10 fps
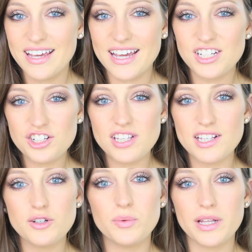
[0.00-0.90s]
It just
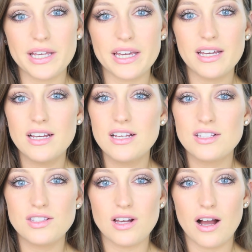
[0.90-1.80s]
has a really
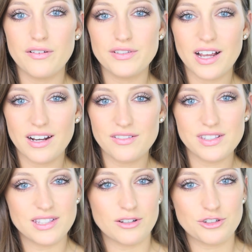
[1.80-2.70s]
soft, kind of
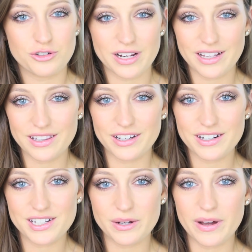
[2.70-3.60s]
sultry look
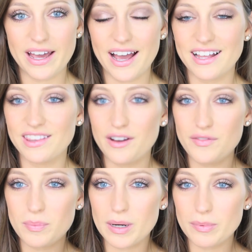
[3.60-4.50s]
to it. I love
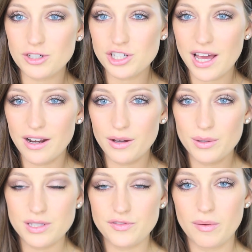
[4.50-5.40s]
the purple
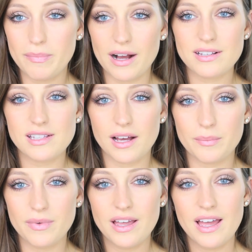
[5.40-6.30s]
shadows from
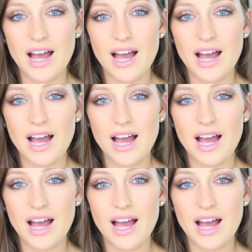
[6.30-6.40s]
Buxom.